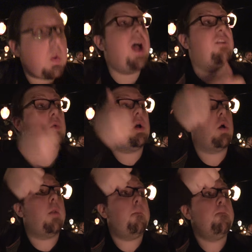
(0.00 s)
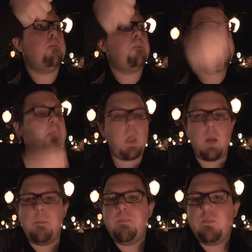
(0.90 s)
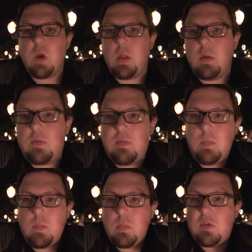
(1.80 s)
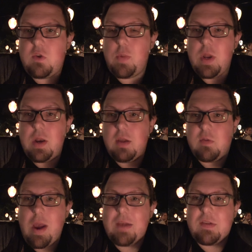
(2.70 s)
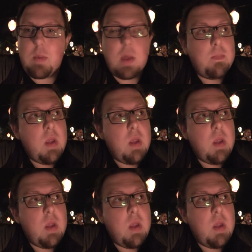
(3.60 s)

That's real good. Sorry, those stupid idiots were asking me.